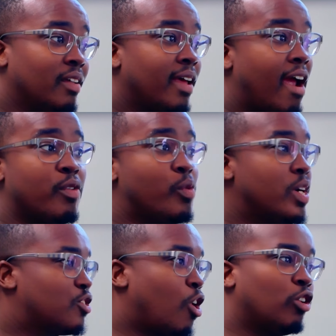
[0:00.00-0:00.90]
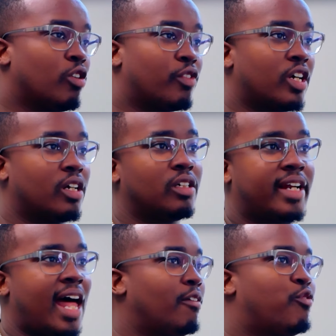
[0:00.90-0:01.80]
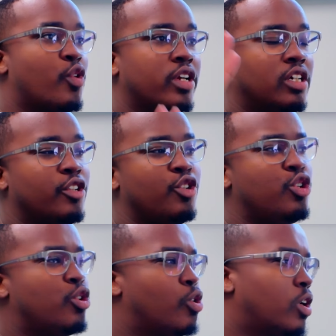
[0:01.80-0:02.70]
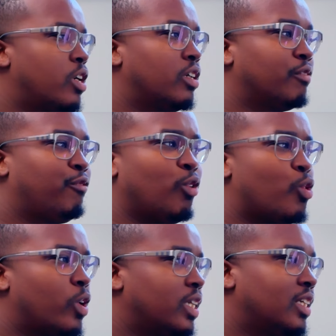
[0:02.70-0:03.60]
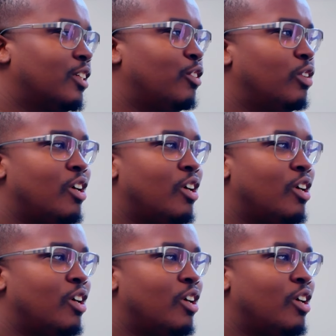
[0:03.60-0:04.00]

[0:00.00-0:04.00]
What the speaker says: Everyone's all over California, New York, Florida,